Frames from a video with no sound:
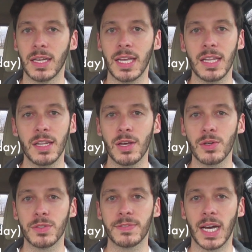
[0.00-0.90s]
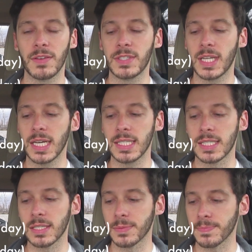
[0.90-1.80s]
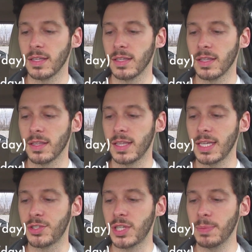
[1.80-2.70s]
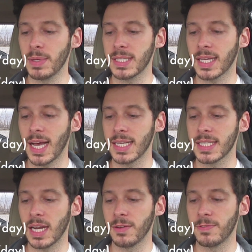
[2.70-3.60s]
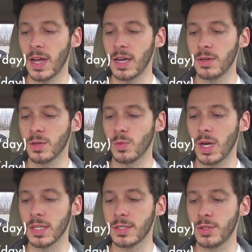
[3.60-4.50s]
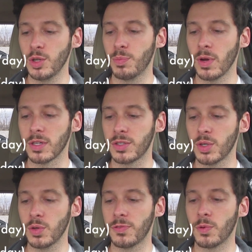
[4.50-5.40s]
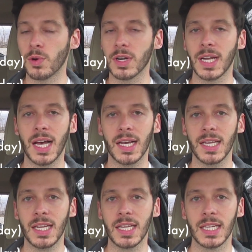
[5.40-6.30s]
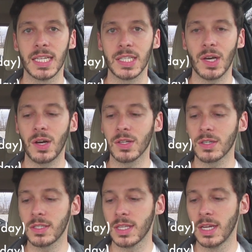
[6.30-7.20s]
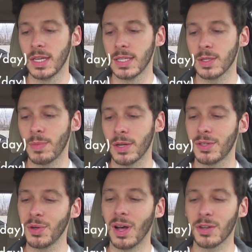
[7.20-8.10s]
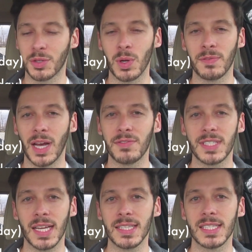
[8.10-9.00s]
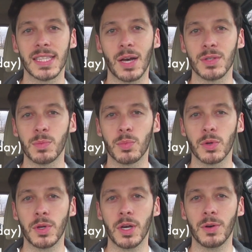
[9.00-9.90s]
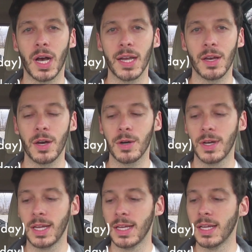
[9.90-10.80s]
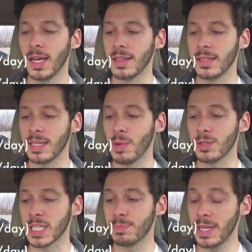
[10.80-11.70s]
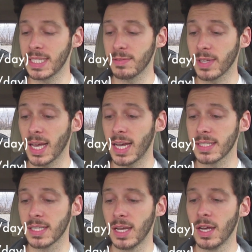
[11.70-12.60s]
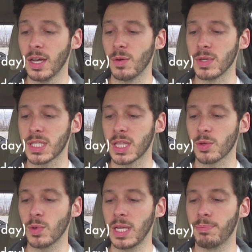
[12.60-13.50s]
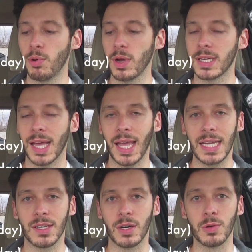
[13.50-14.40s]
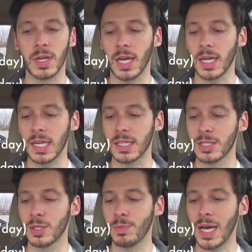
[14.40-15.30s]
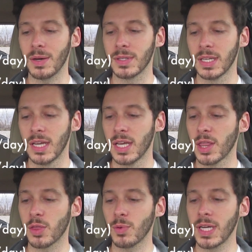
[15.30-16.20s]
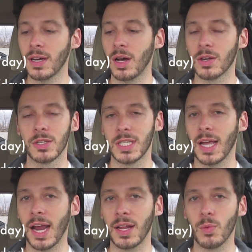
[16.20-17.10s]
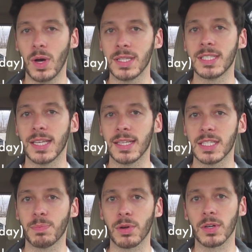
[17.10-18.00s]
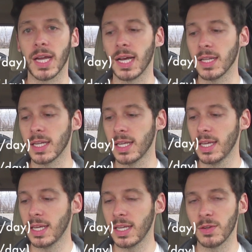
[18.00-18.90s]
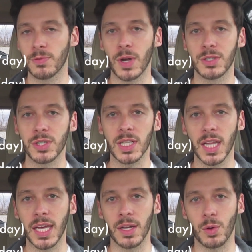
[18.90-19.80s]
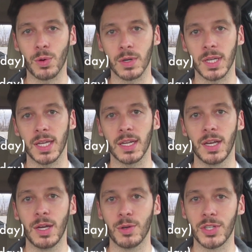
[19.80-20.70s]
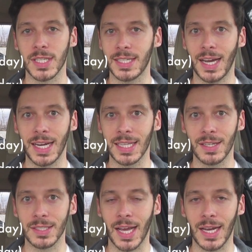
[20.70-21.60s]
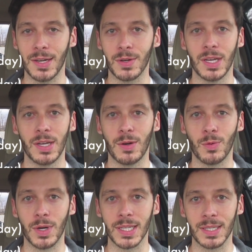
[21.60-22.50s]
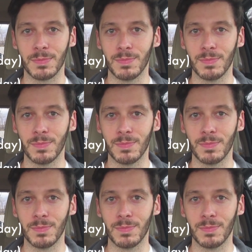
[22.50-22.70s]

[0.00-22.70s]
in those 5 states. The cheapest gas that I found was $2.249, so about $2.25. That was in Bruno, Idaho. And then the most expensive gas was $3.809, so about $3.81 per gallon in French Glen, Oregon, which is a tiny little town, one